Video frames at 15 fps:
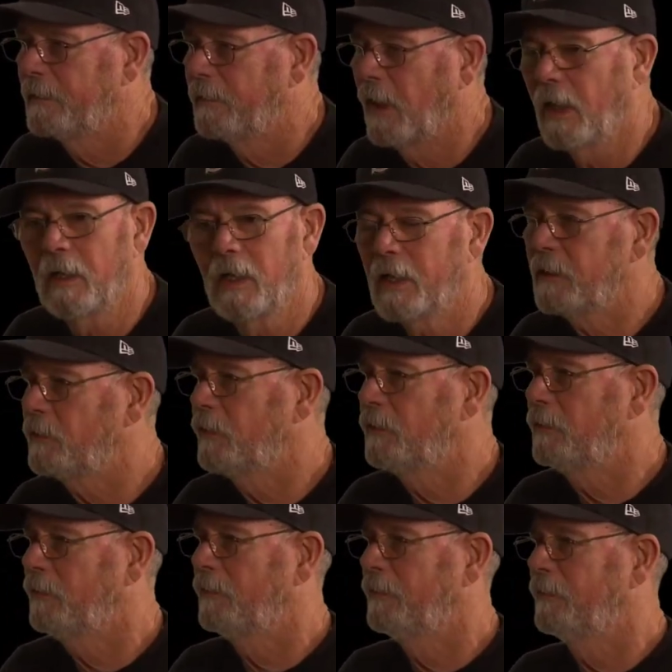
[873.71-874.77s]
I'd like
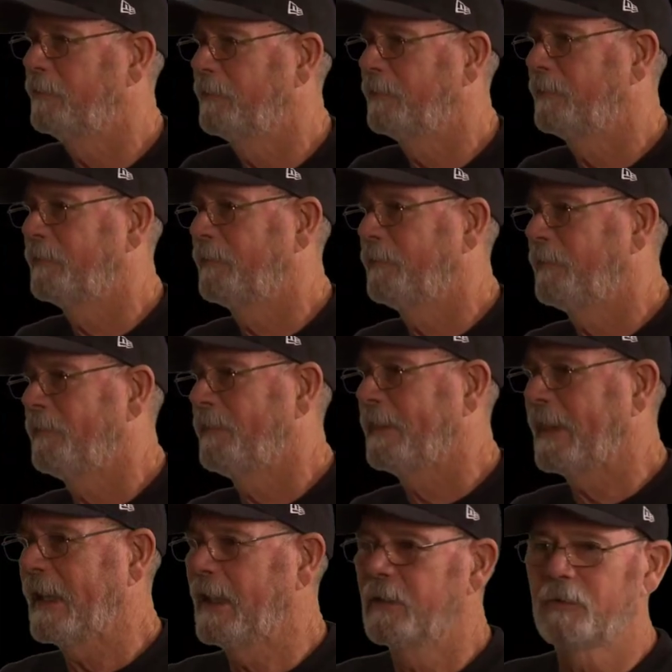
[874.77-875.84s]
to.
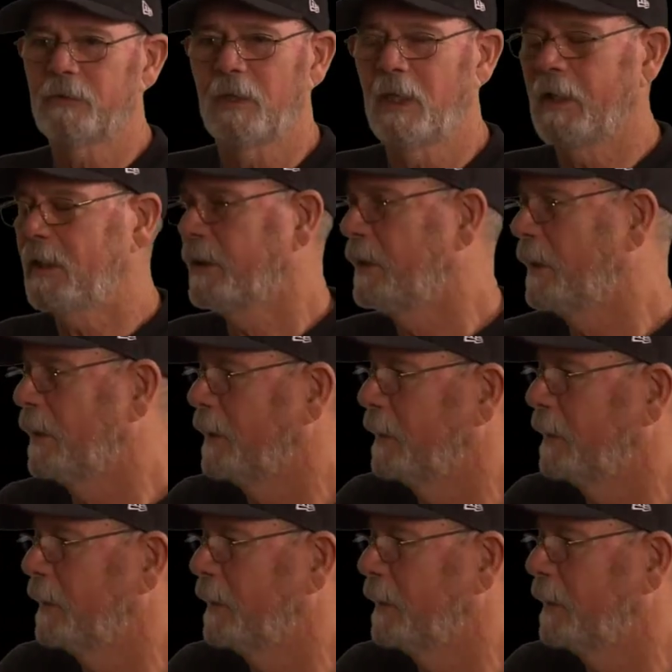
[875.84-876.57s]
It's like,